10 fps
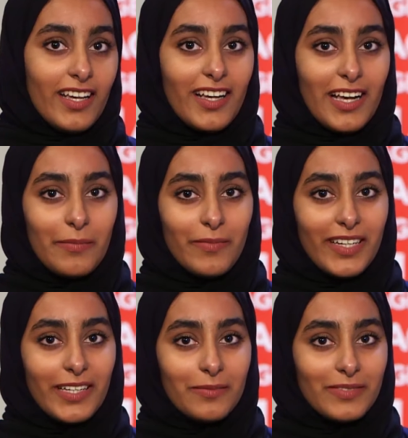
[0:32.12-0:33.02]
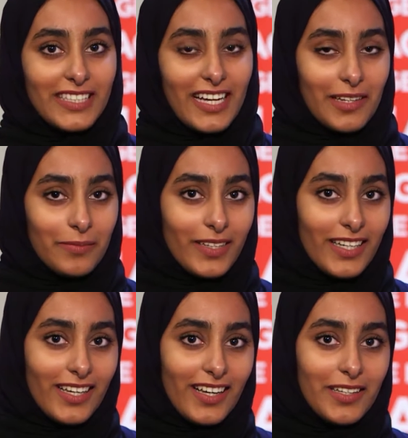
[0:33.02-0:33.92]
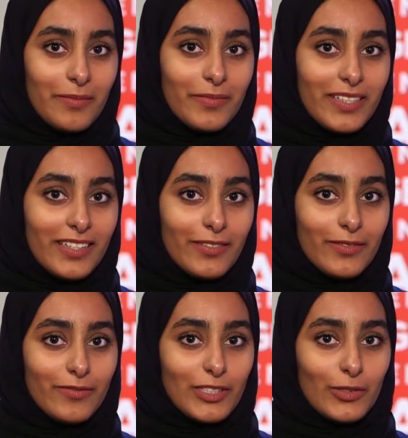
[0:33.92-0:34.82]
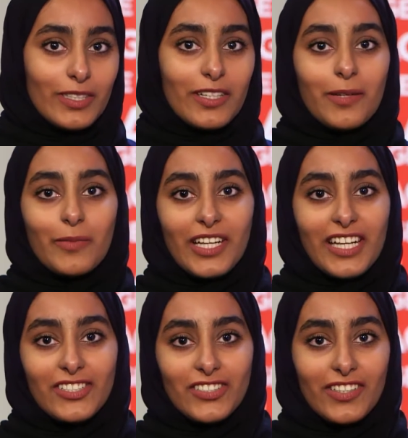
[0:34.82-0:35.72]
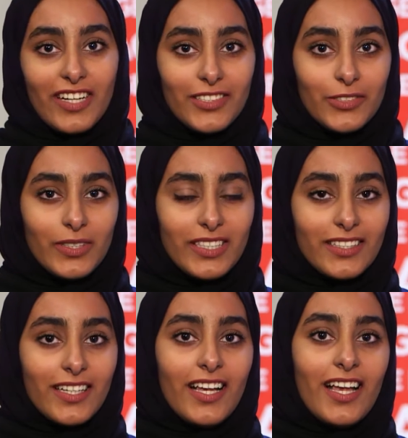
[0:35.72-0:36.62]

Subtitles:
I'm Maryam Zaabi. I'm a visual communication graduate